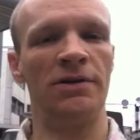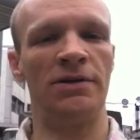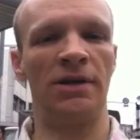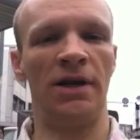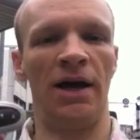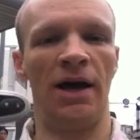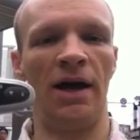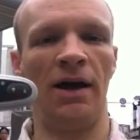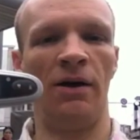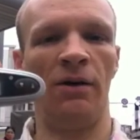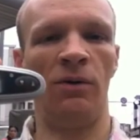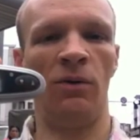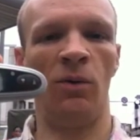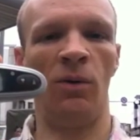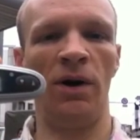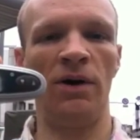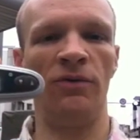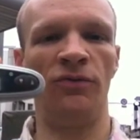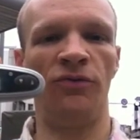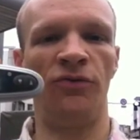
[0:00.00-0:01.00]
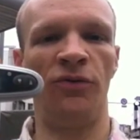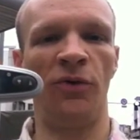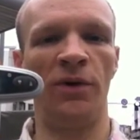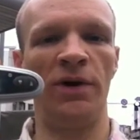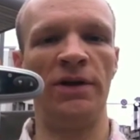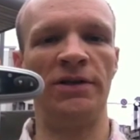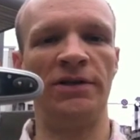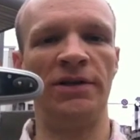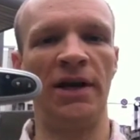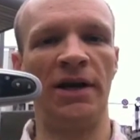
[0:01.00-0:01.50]
is now
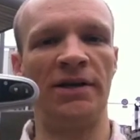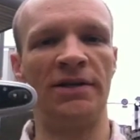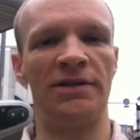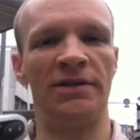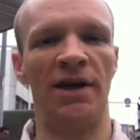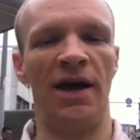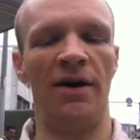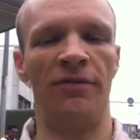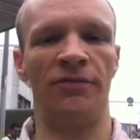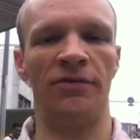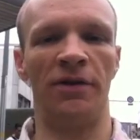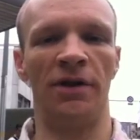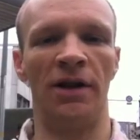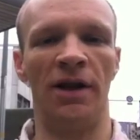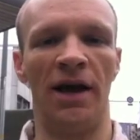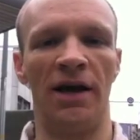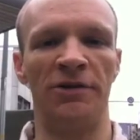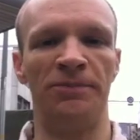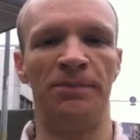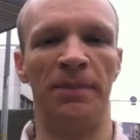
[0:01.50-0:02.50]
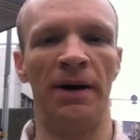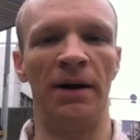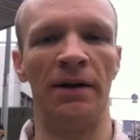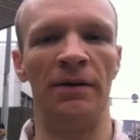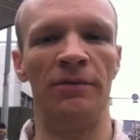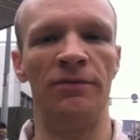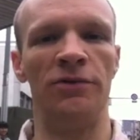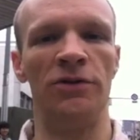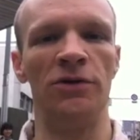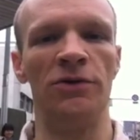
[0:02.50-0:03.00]
146 after the last
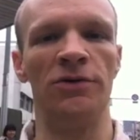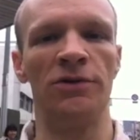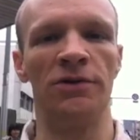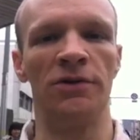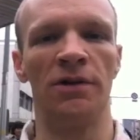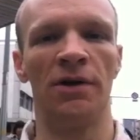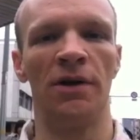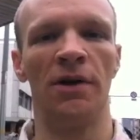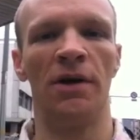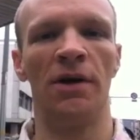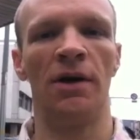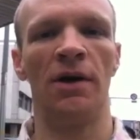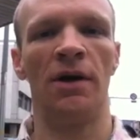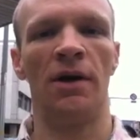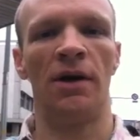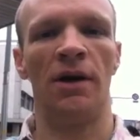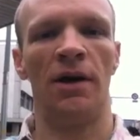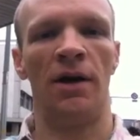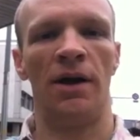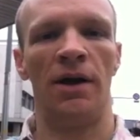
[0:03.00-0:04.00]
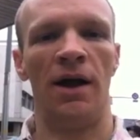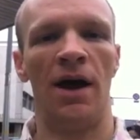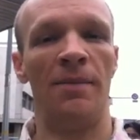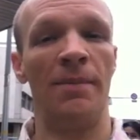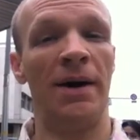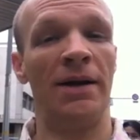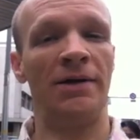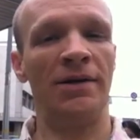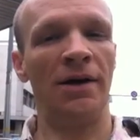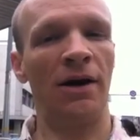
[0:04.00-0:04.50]
bottle of juice. Now
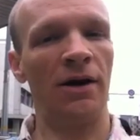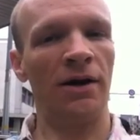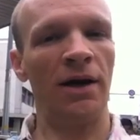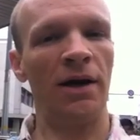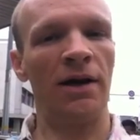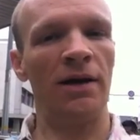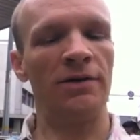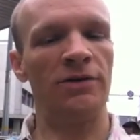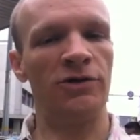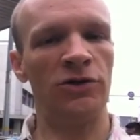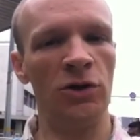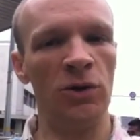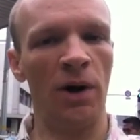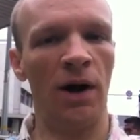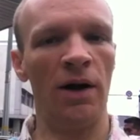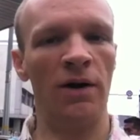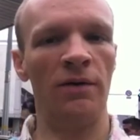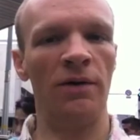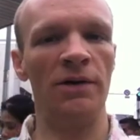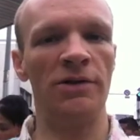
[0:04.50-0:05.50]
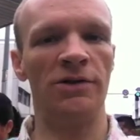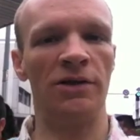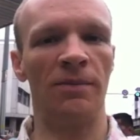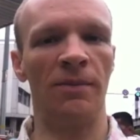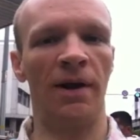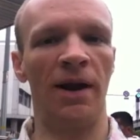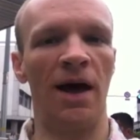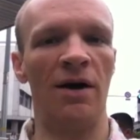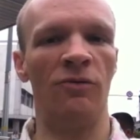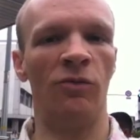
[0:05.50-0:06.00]
my target is 200, so
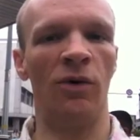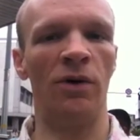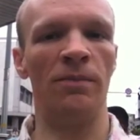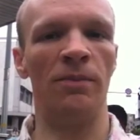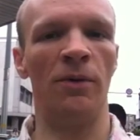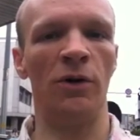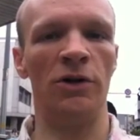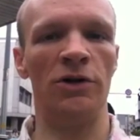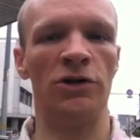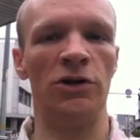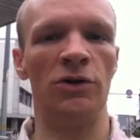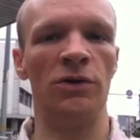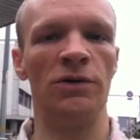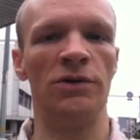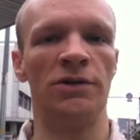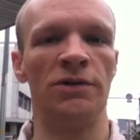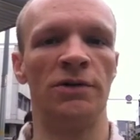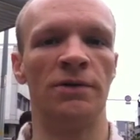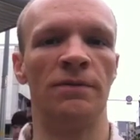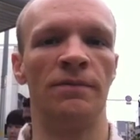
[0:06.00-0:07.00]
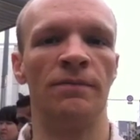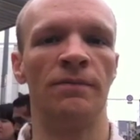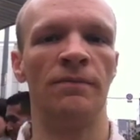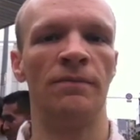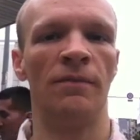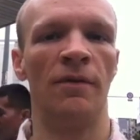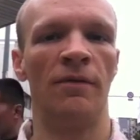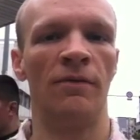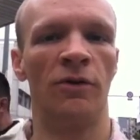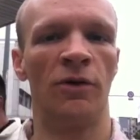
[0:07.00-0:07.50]
I'm going to have one more juice.
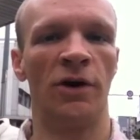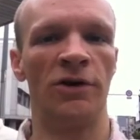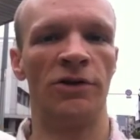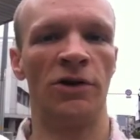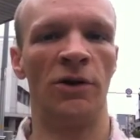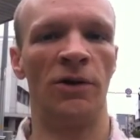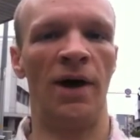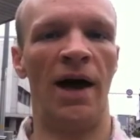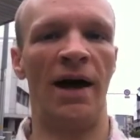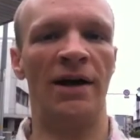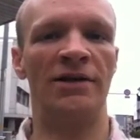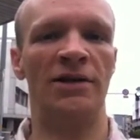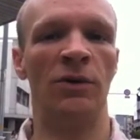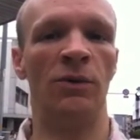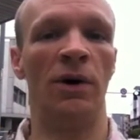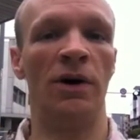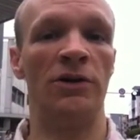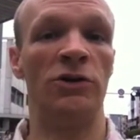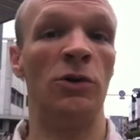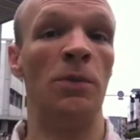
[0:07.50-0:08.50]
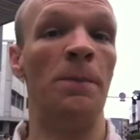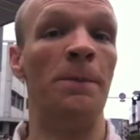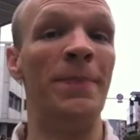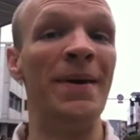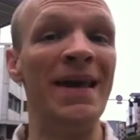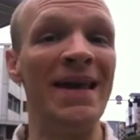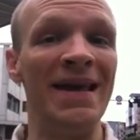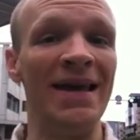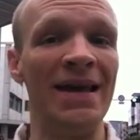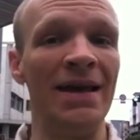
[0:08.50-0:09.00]
Of course, I don't actually want to
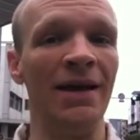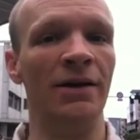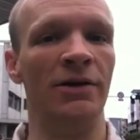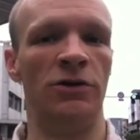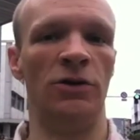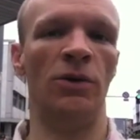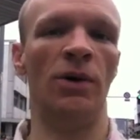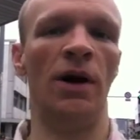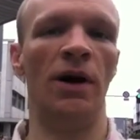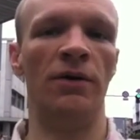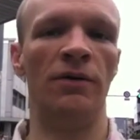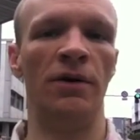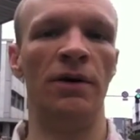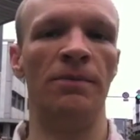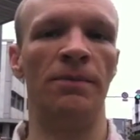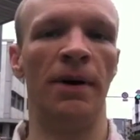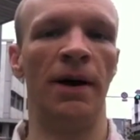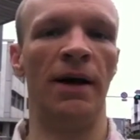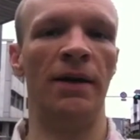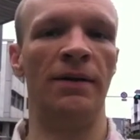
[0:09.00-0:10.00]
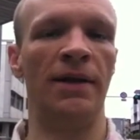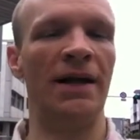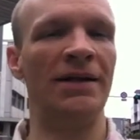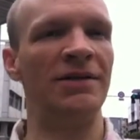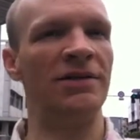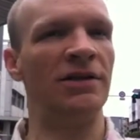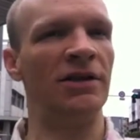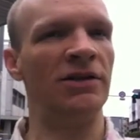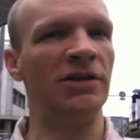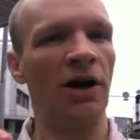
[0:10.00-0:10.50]
be 200, but
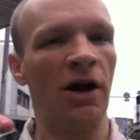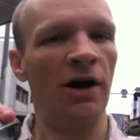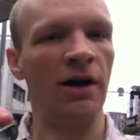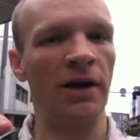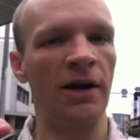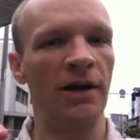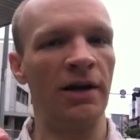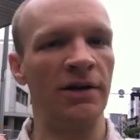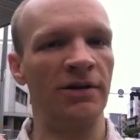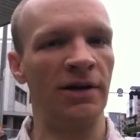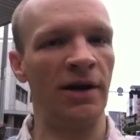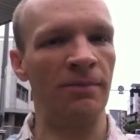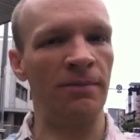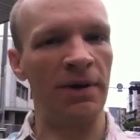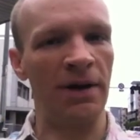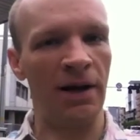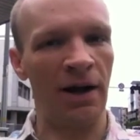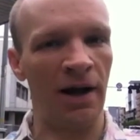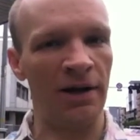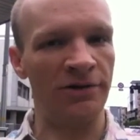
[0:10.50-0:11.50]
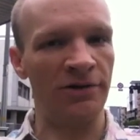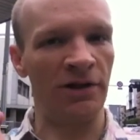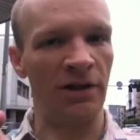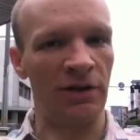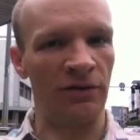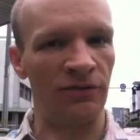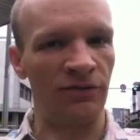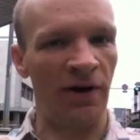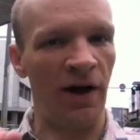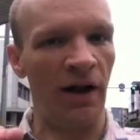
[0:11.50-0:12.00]
that's the target because I'll be
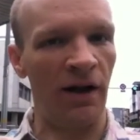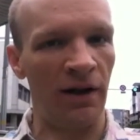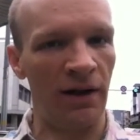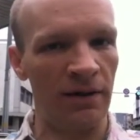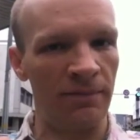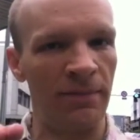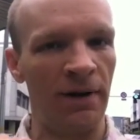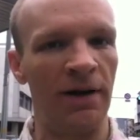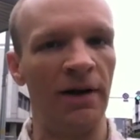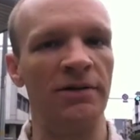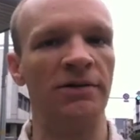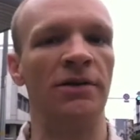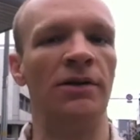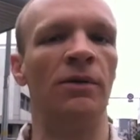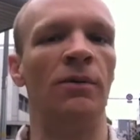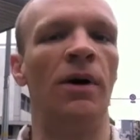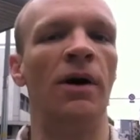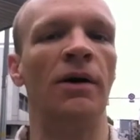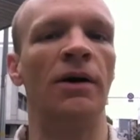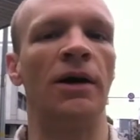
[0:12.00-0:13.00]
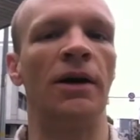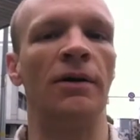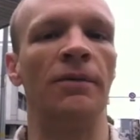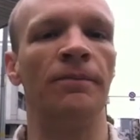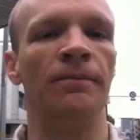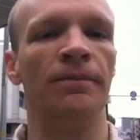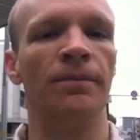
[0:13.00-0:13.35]
constantly falling because of the walking.